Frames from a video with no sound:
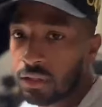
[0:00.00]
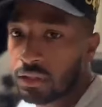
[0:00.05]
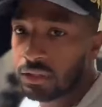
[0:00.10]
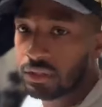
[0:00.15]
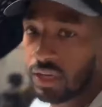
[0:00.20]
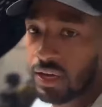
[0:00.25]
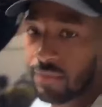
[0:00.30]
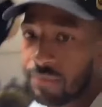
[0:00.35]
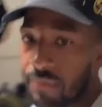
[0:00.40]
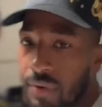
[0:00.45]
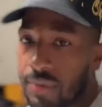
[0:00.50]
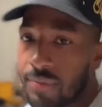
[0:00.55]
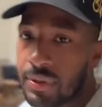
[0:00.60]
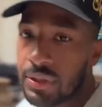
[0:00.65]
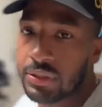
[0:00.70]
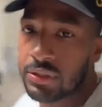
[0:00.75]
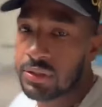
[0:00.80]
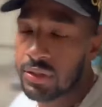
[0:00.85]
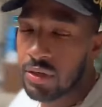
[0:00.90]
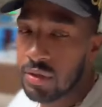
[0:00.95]
in the shop by
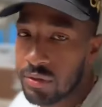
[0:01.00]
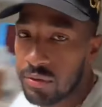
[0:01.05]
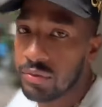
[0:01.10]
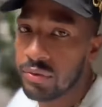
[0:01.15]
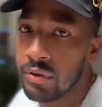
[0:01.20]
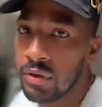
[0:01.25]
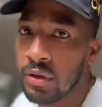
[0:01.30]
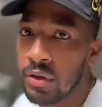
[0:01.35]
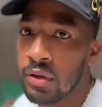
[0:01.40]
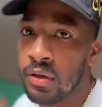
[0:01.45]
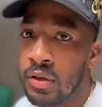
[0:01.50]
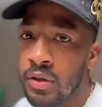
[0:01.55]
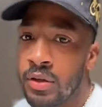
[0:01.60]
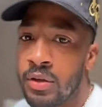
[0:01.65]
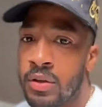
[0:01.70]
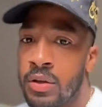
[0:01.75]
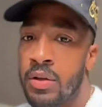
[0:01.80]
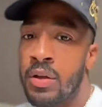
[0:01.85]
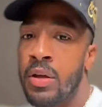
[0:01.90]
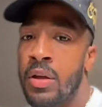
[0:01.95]
myself,
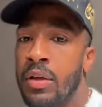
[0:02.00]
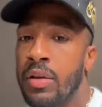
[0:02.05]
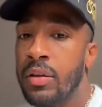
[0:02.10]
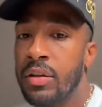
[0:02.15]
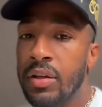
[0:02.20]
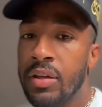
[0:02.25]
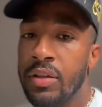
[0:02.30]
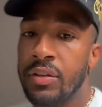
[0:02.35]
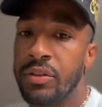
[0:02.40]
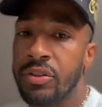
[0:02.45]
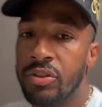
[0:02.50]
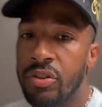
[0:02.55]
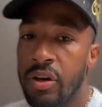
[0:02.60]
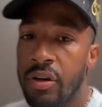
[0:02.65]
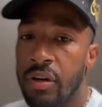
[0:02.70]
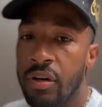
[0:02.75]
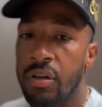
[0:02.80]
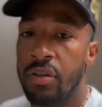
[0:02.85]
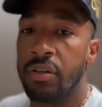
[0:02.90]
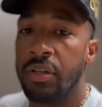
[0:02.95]
getting
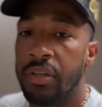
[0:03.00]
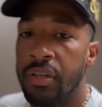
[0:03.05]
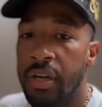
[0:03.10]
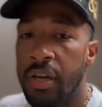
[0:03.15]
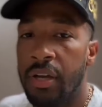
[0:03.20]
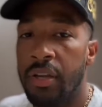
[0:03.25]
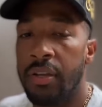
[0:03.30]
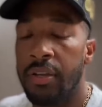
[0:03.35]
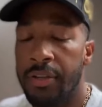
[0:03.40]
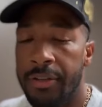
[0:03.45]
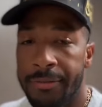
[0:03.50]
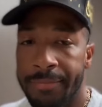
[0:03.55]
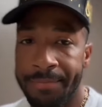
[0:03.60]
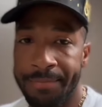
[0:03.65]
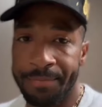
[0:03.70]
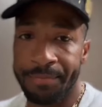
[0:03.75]
started on the day.